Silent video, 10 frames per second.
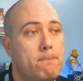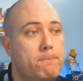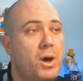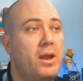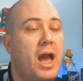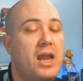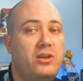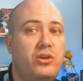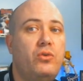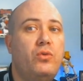but I
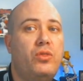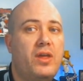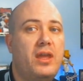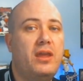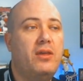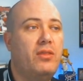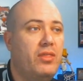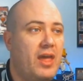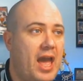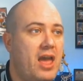do think
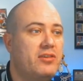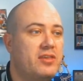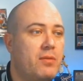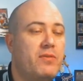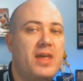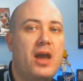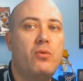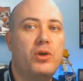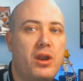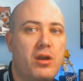that some of that
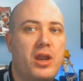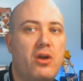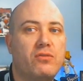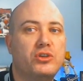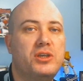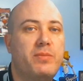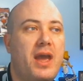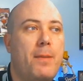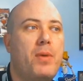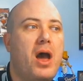will carry over. Some of
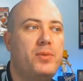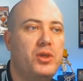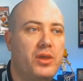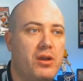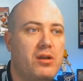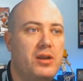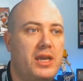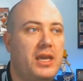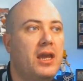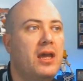that
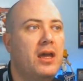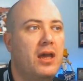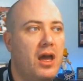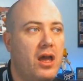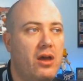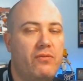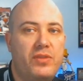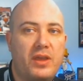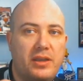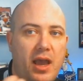popularity of
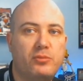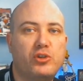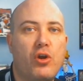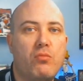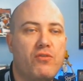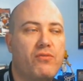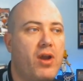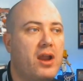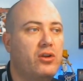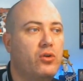the Topps Chrome
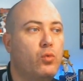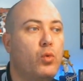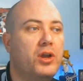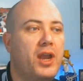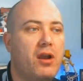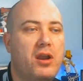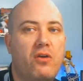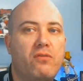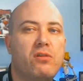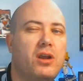Refractor will carry
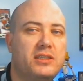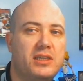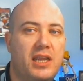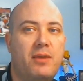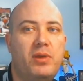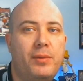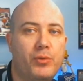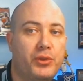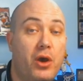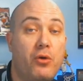over. It's a name
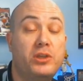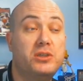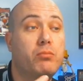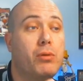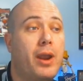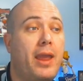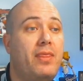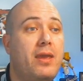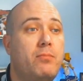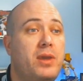people know. It's a
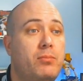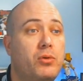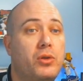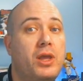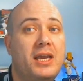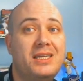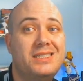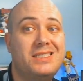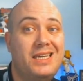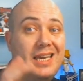brand that people
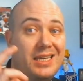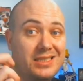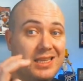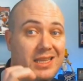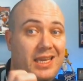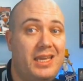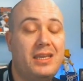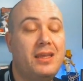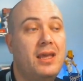see as elite.